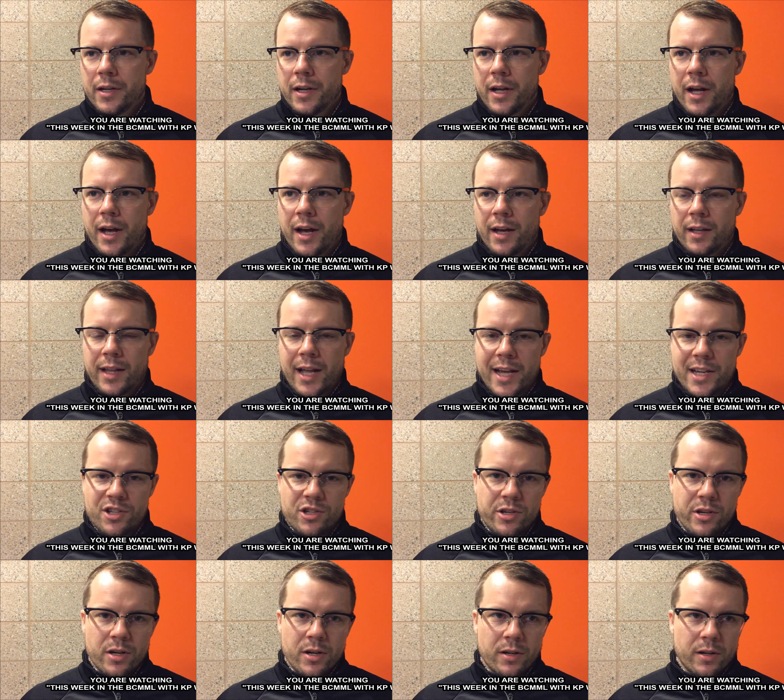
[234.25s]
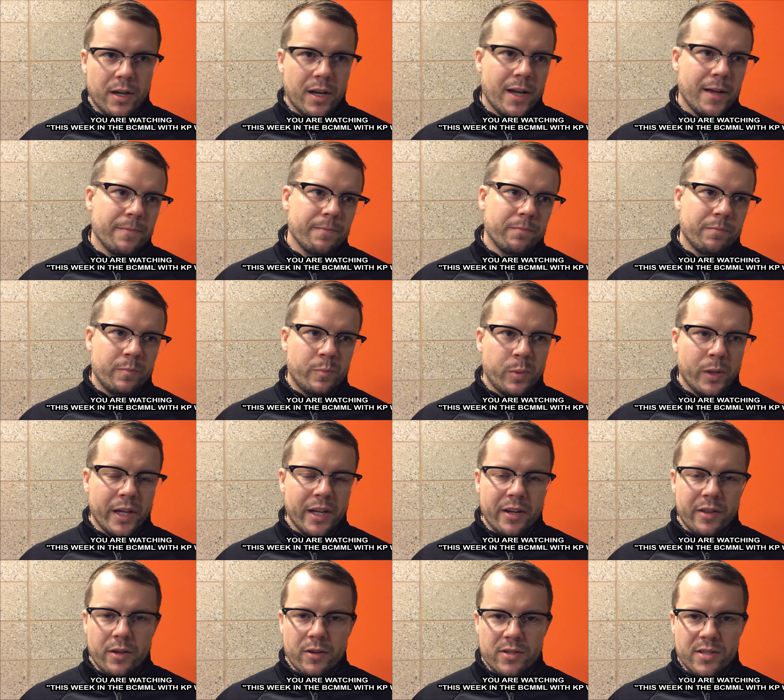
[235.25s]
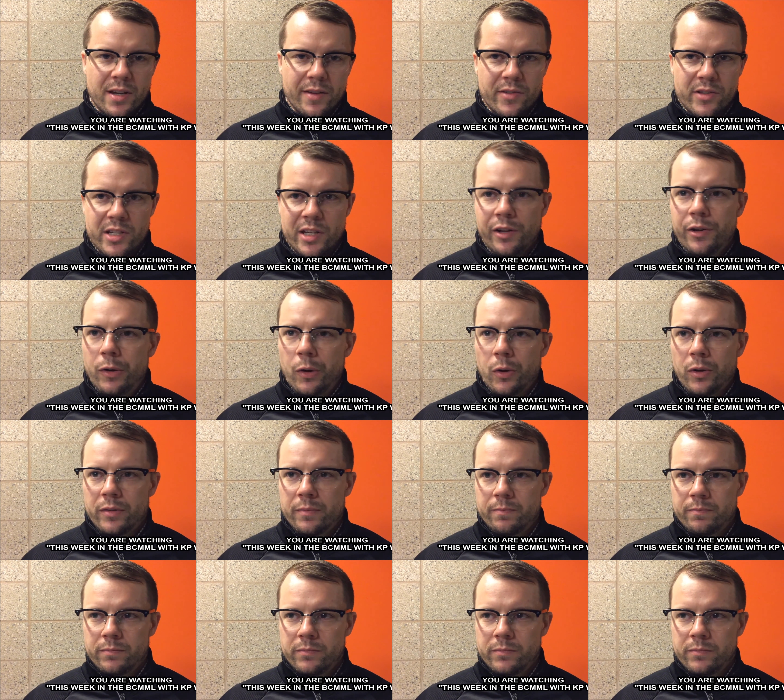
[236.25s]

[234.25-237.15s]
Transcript: last year, playing in their 17-year-old